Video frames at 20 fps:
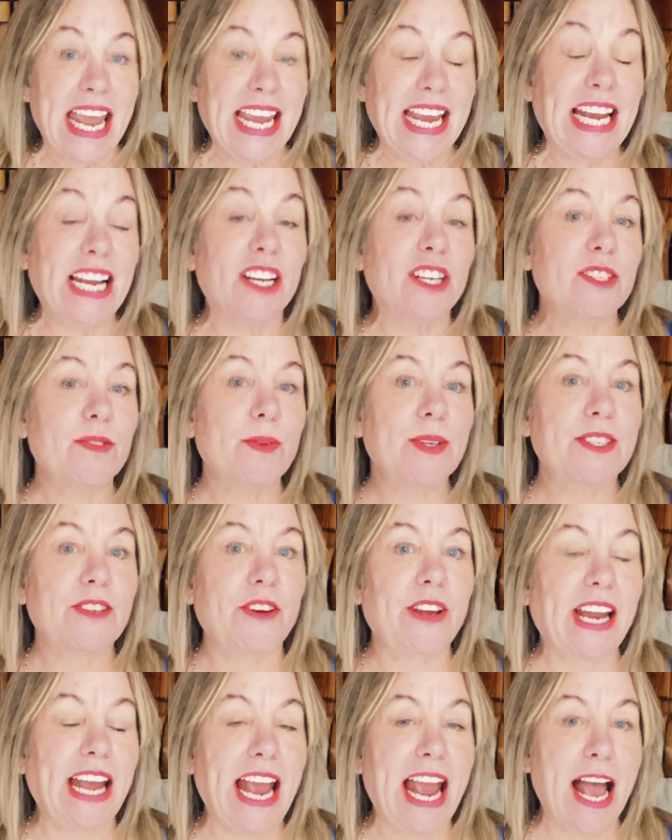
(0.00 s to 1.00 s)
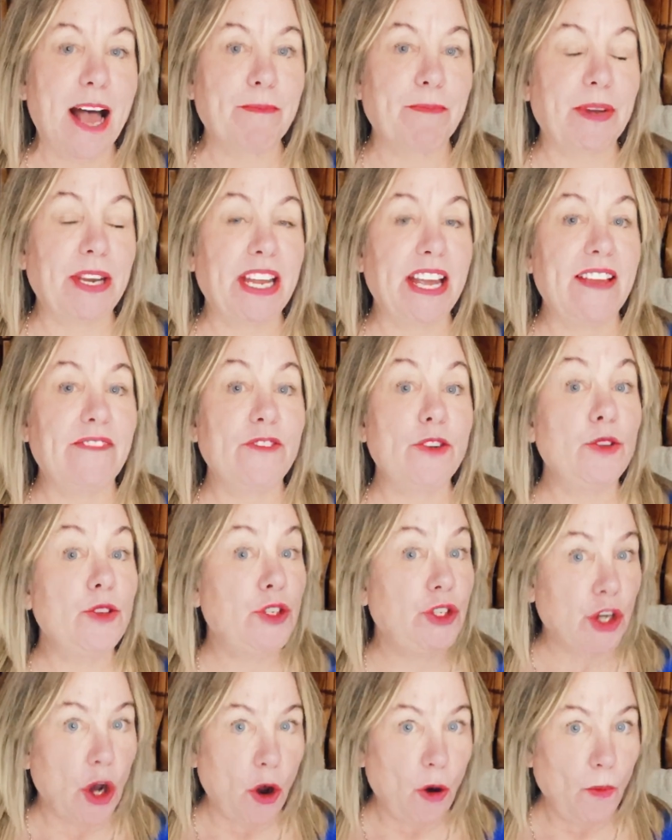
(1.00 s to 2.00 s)
Here's what's going to happen if you
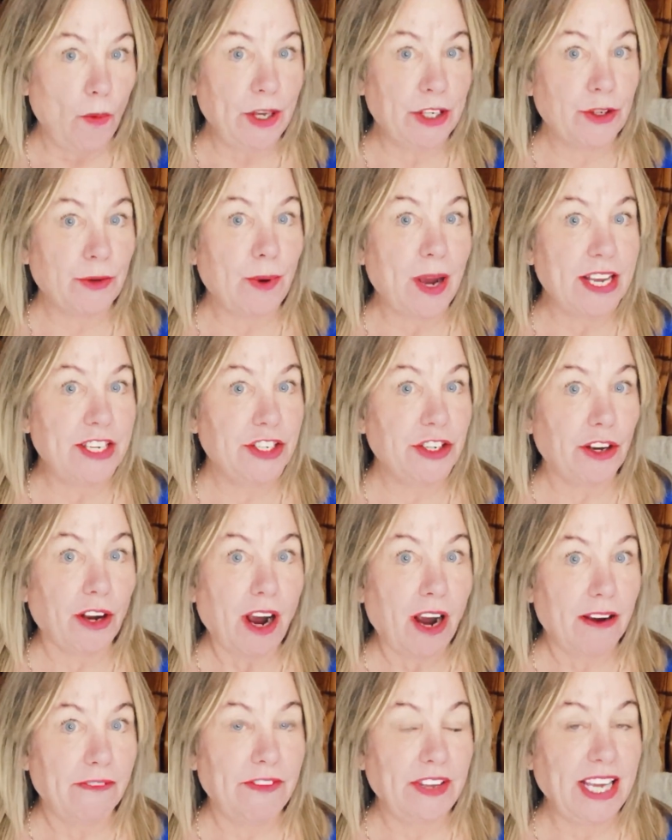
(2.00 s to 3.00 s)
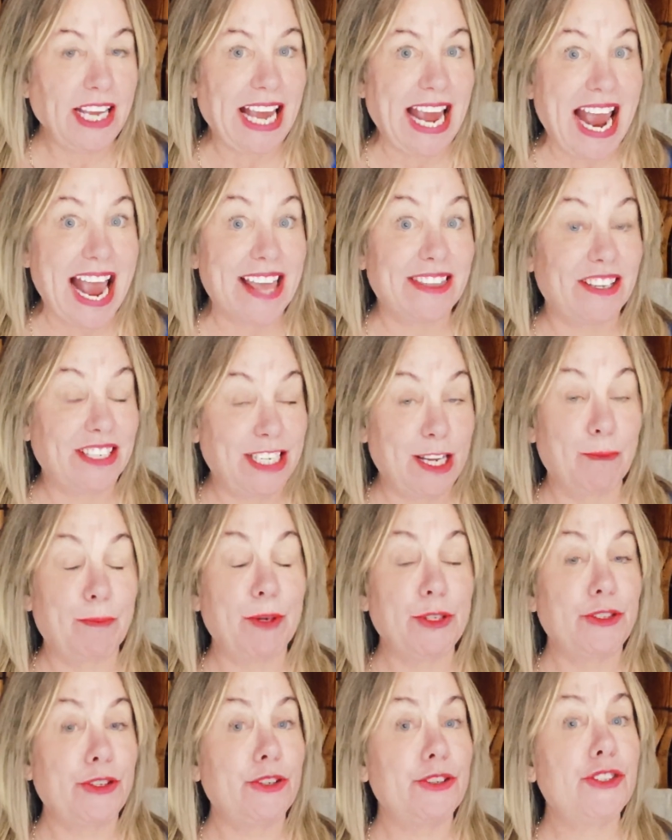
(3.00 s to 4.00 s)
don't winterize your RV and the
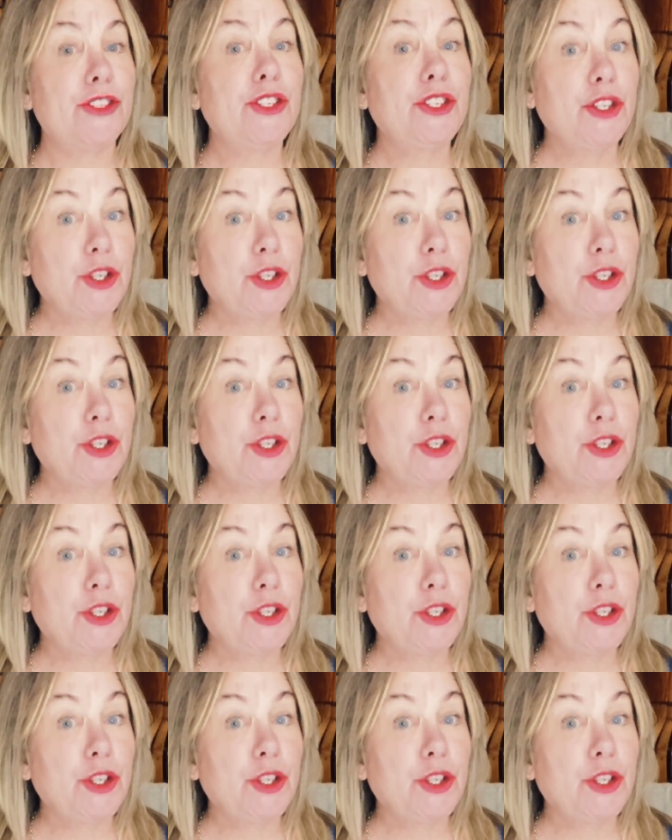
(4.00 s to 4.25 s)
temperatures